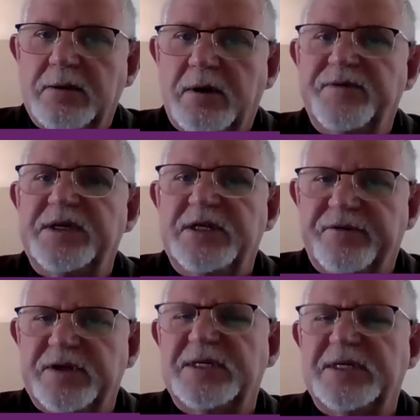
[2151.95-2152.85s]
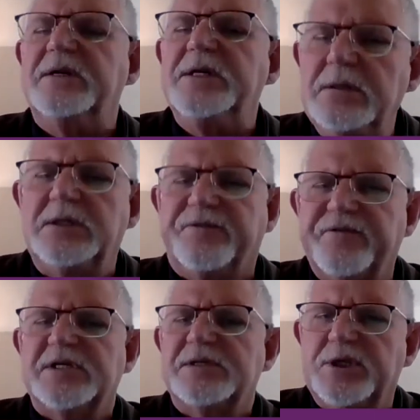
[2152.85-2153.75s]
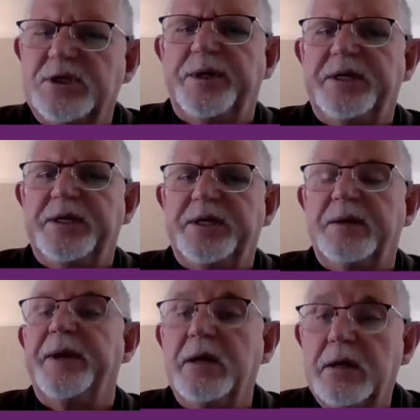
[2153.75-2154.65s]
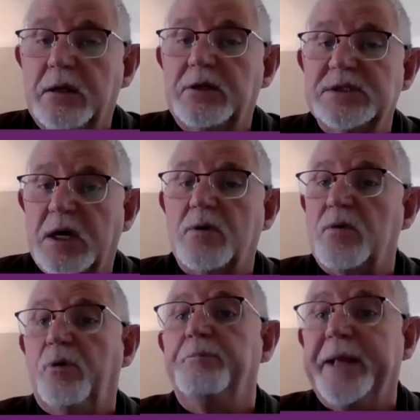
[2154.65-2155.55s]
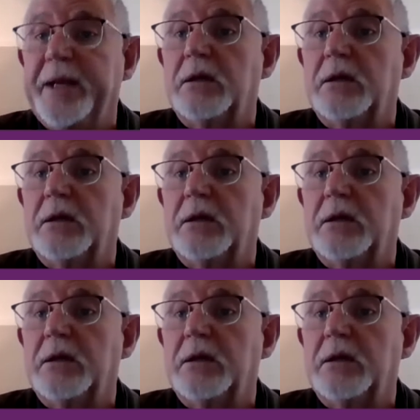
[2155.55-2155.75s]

of the difference, the real difference between the medical, so-called medical